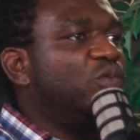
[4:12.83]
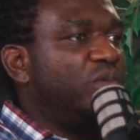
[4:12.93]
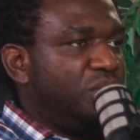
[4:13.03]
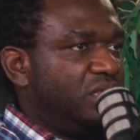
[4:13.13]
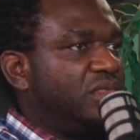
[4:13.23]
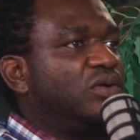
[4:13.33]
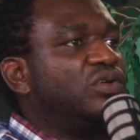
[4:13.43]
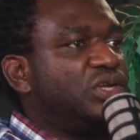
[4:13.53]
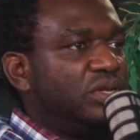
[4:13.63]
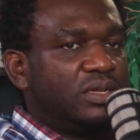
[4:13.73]
we made the
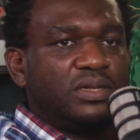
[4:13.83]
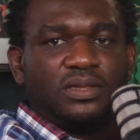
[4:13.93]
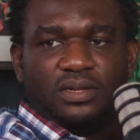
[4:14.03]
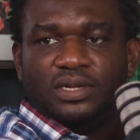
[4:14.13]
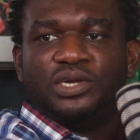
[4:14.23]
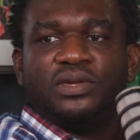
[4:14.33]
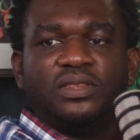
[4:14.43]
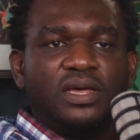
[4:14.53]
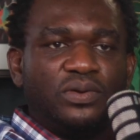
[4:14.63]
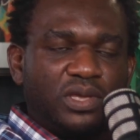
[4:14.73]
conscious
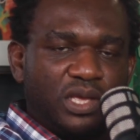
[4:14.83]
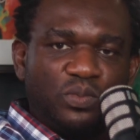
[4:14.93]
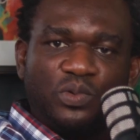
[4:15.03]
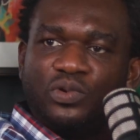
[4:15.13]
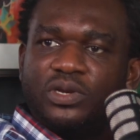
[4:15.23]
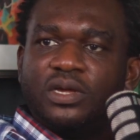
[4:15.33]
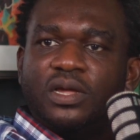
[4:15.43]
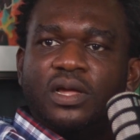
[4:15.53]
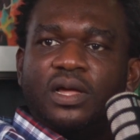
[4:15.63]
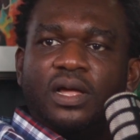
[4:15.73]
decision that, okay, we would
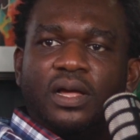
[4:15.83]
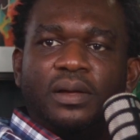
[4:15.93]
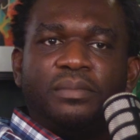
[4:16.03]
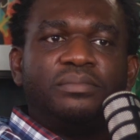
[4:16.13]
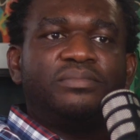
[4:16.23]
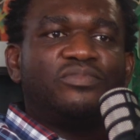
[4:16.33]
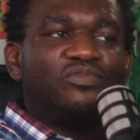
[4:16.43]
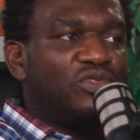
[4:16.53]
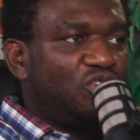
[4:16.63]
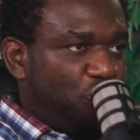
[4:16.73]
um,
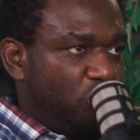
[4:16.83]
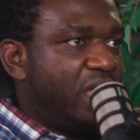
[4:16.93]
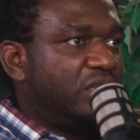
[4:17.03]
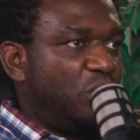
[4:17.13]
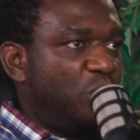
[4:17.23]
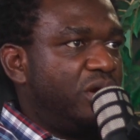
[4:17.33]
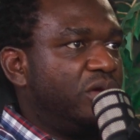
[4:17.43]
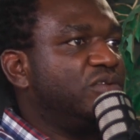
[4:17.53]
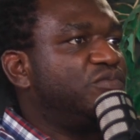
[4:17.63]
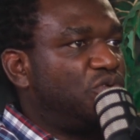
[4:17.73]
try somewhere
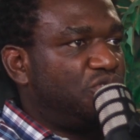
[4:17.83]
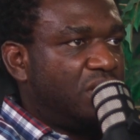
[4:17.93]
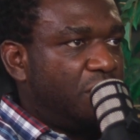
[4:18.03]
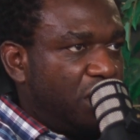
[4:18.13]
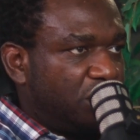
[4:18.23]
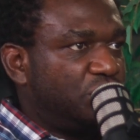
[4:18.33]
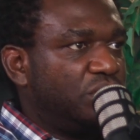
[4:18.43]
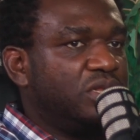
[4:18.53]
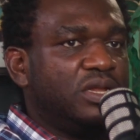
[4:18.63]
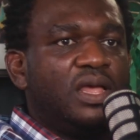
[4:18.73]
else for greener
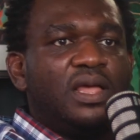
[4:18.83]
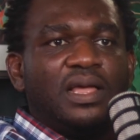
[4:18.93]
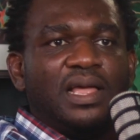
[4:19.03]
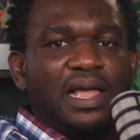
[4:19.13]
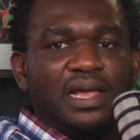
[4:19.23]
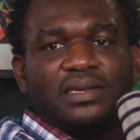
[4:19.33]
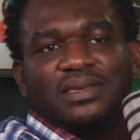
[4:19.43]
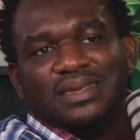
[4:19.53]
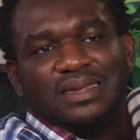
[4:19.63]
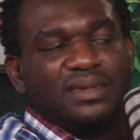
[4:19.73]
pastures. And
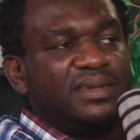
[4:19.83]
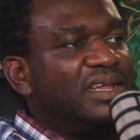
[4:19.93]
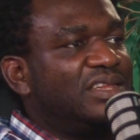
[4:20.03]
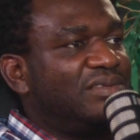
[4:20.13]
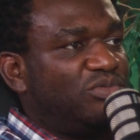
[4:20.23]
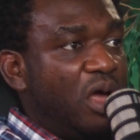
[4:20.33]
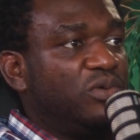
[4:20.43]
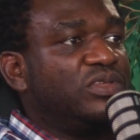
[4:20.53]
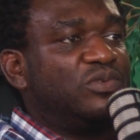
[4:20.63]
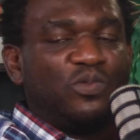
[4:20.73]
the easiest
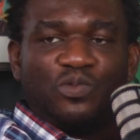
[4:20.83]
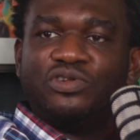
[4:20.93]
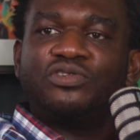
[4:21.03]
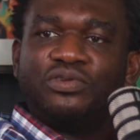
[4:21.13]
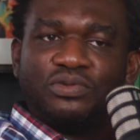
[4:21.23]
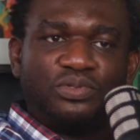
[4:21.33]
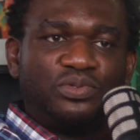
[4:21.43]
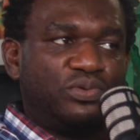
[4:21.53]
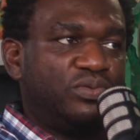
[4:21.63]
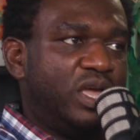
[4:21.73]
route was
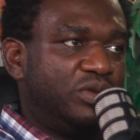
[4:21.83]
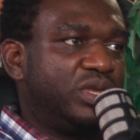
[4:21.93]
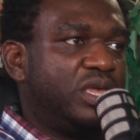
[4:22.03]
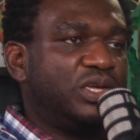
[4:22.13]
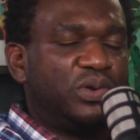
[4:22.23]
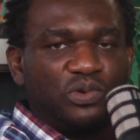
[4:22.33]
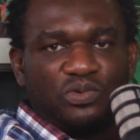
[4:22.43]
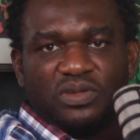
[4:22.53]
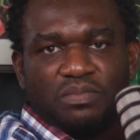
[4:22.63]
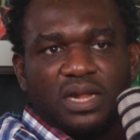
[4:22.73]
through education,
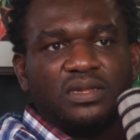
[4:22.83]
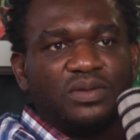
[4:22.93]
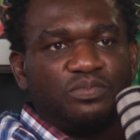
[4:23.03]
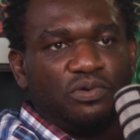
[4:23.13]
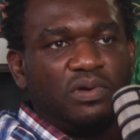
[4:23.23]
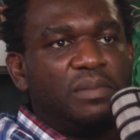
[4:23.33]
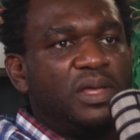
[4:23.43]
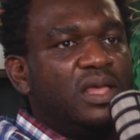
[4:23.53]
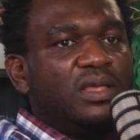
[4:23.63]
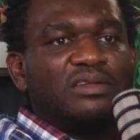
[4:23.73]
which was master's program.
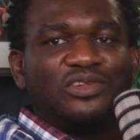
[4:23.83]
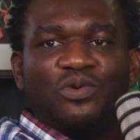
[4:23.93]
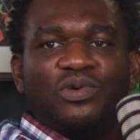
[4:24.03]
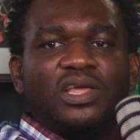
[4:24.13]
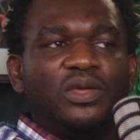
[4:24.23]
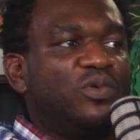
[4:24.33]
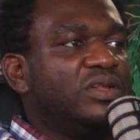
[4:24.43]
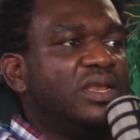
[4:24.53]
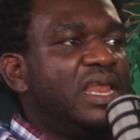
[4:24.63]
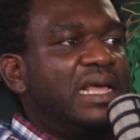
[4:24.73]
So it
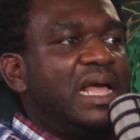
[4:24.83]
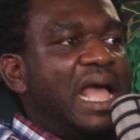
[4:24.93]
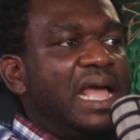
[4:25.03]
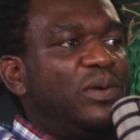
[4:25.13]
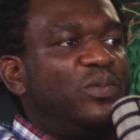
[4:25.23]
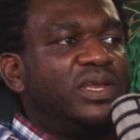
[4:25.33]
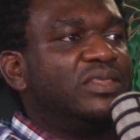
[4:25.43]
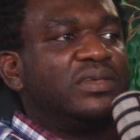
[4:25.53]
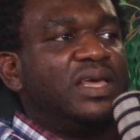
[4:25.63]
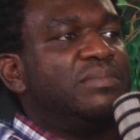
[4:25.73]
wasn't like I
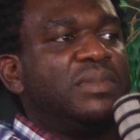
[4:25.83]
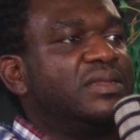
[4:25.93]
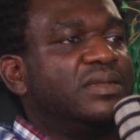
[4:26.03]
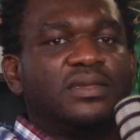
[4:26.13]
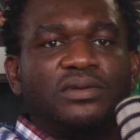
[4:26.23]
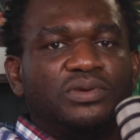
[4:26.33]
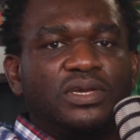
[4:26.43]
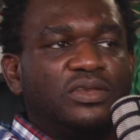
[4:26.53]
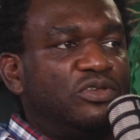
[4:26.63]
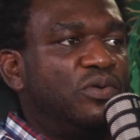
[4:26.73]
wanted to get a master's
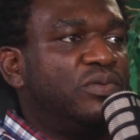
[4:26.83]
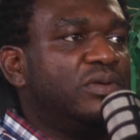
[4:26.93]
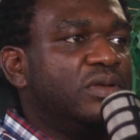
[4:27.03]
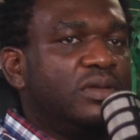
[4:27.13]
degree. No,